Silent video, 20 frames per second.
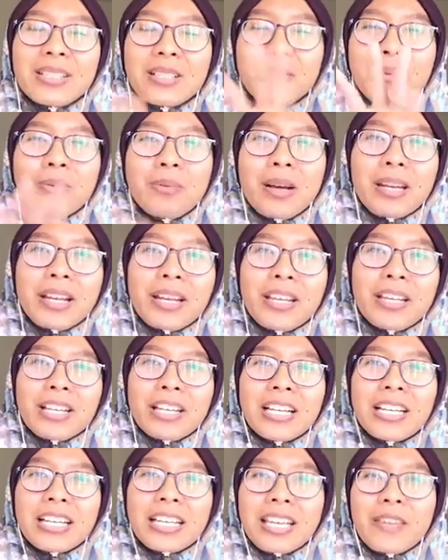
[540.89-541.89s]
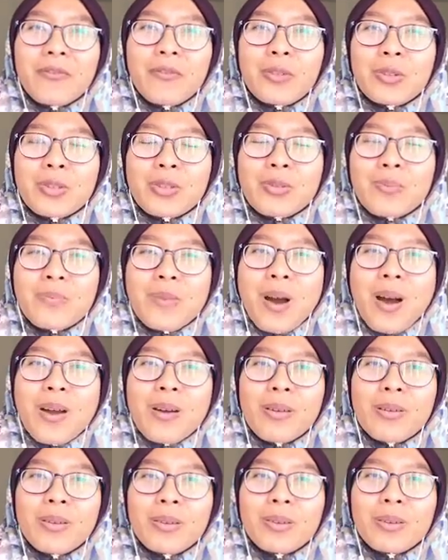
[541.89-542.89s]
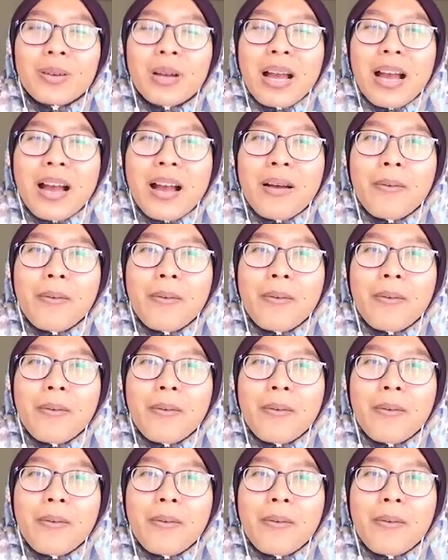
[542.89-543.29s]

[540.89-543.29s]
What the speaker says: So what are you cooking for tomorrow?